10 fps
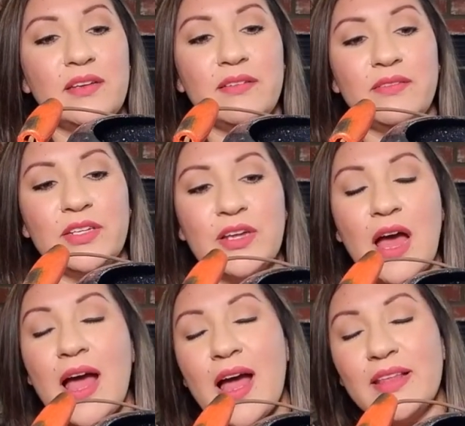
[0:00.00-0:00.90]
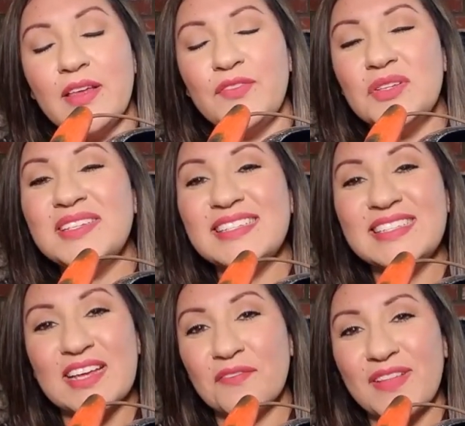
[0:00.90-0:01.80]
you know, I love using
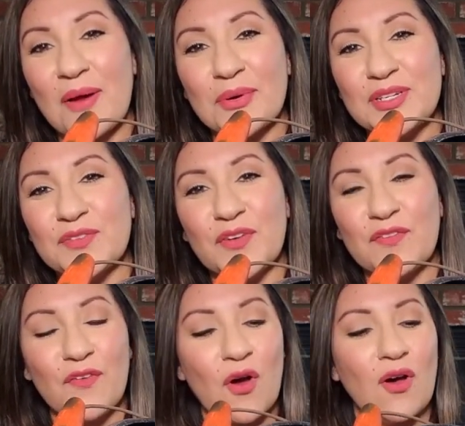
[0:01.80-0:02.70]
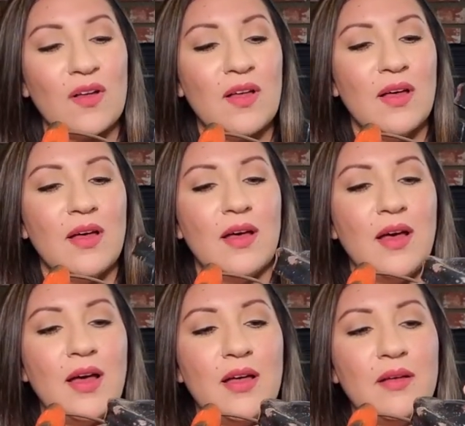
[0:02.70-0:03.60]
sunflowers for fall.
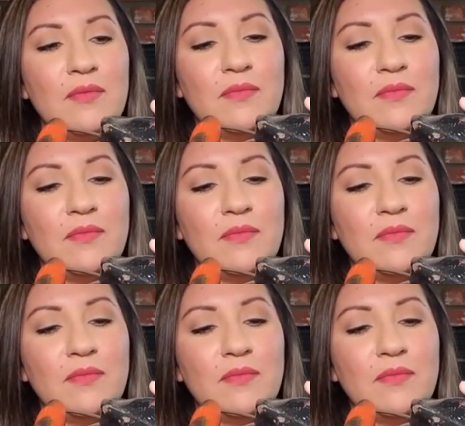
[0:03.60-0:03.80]
I